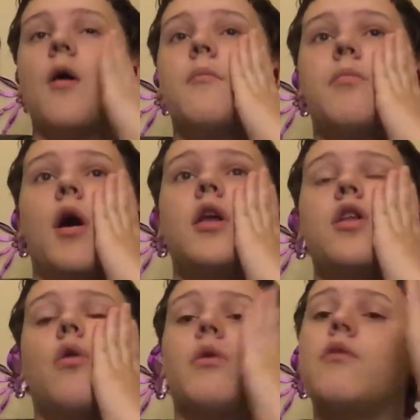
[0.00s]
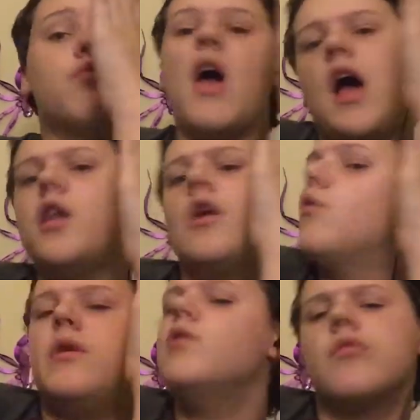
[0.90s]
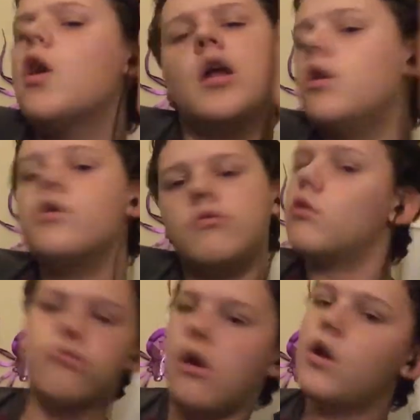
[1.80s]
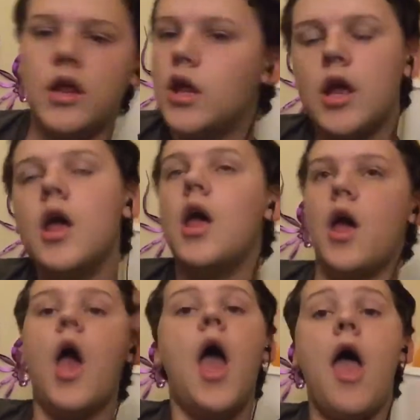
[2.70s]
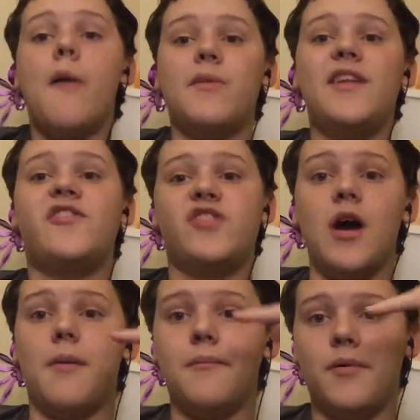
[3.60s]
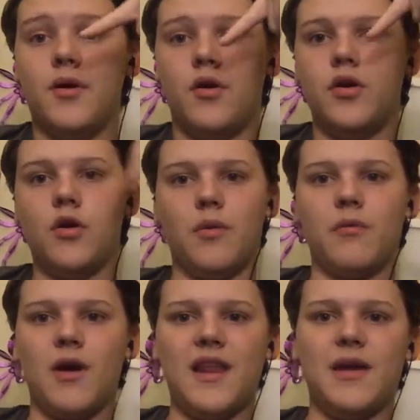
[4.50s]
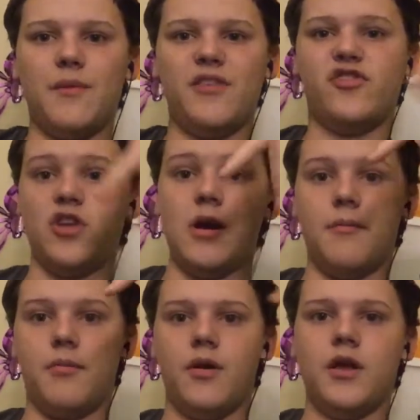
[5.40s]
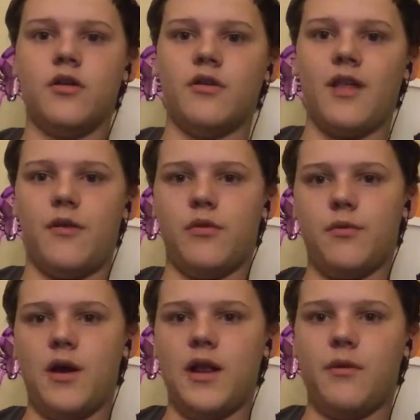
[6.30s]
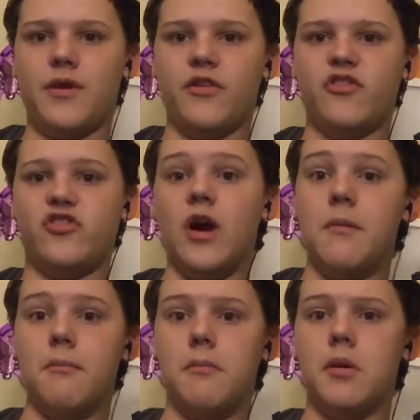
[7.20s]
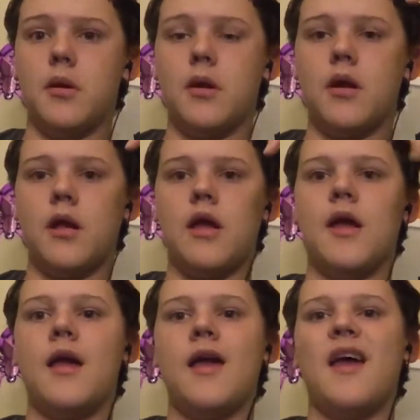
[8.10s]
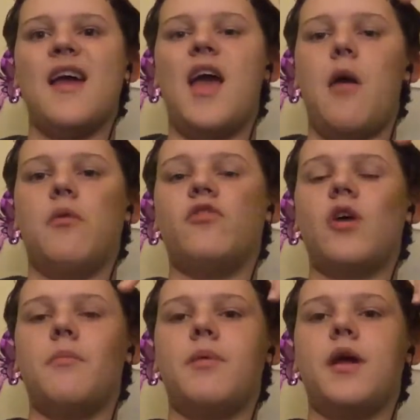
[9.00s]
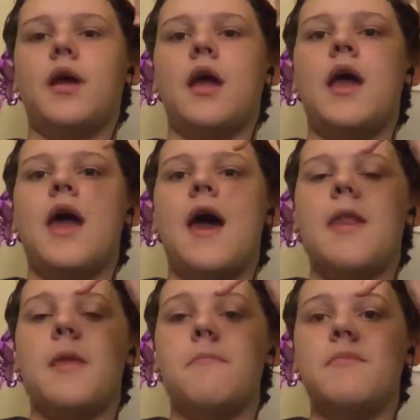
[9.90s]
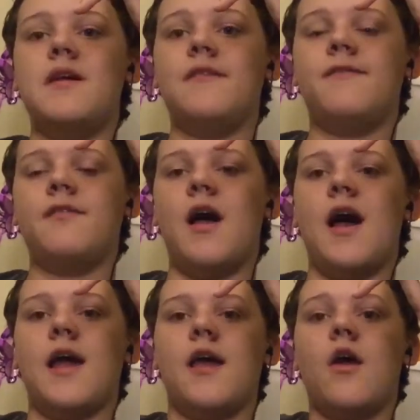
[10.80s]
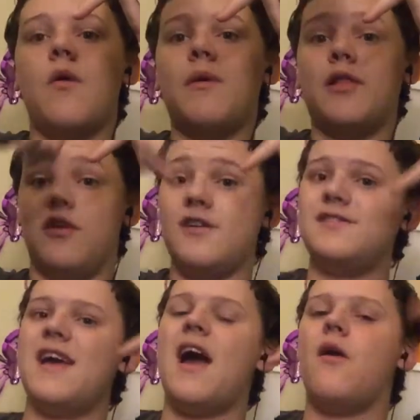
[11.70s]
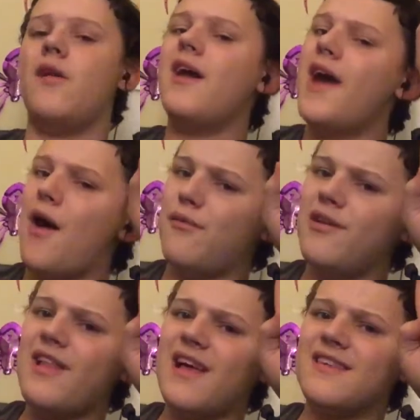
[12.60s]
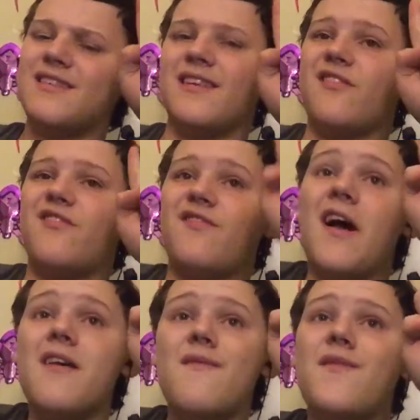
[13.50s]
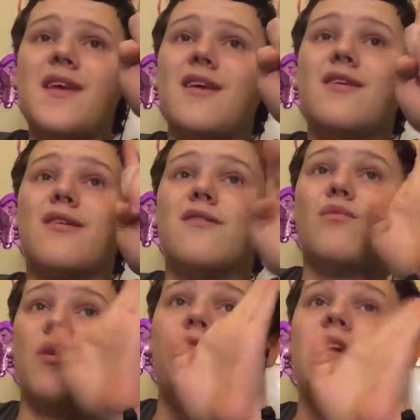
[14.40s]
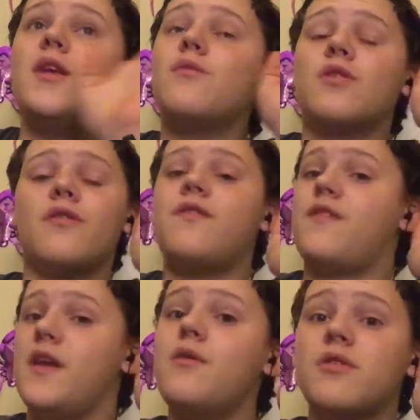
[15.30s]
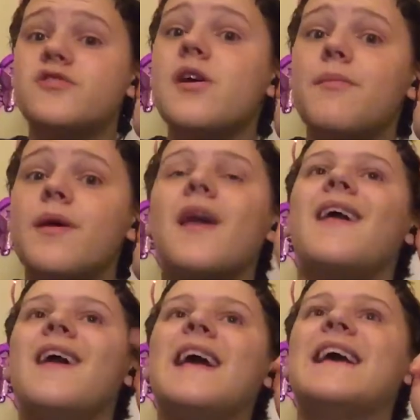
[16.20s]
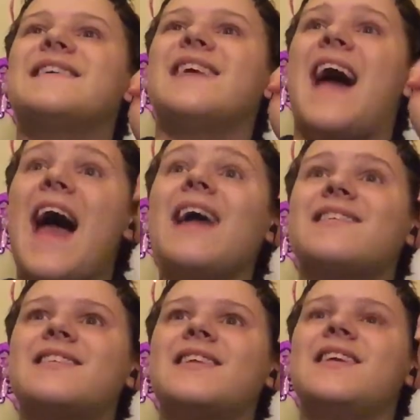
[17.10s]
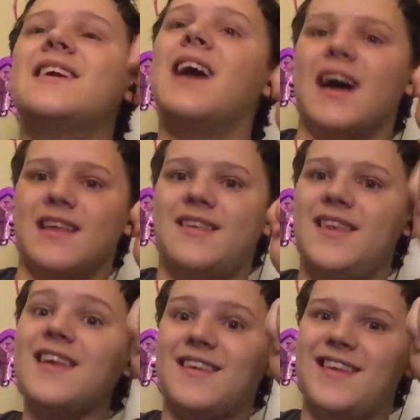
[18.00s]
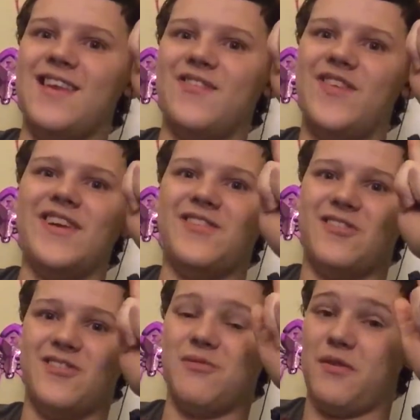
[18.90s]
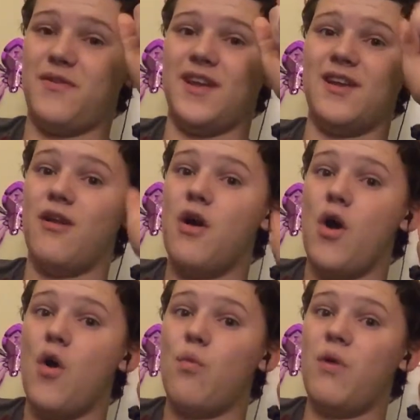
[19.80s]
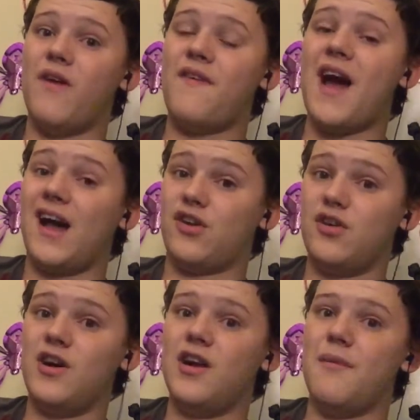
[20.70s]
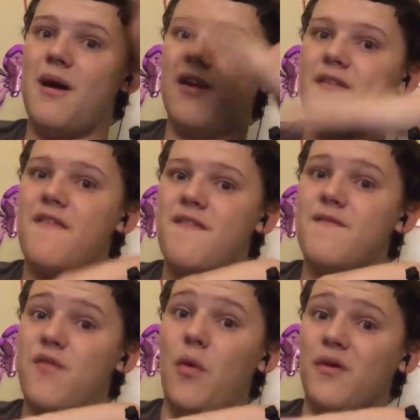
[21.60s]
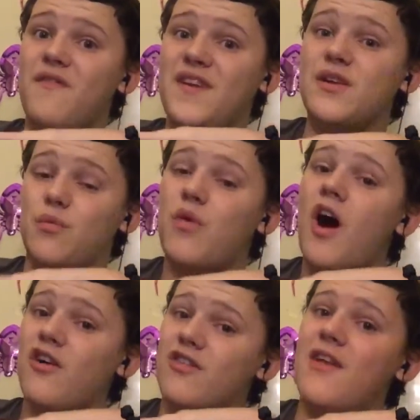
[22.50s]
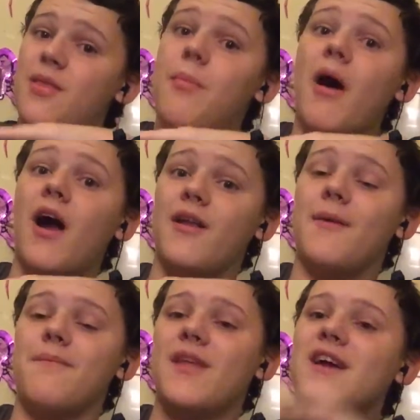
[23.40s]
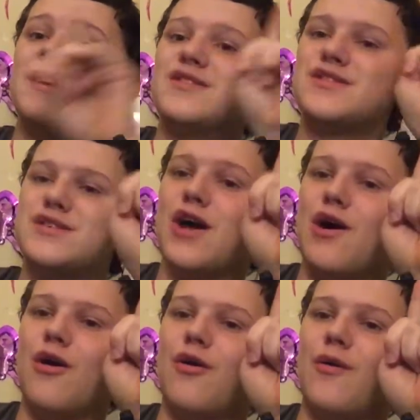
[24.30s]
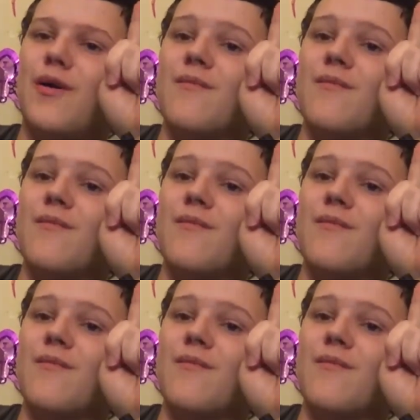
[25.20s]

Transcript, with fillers: but you know, we run, we run, we're running, and we jump. You know, we're running and we jump here. Like, we're running, we jump, and we're jumping, and then mid fly, we look down. I realized it's five feet ravine where I think we're jumping is actually a 16 feet ravine with a good amount of four feet of water at the bottom. So,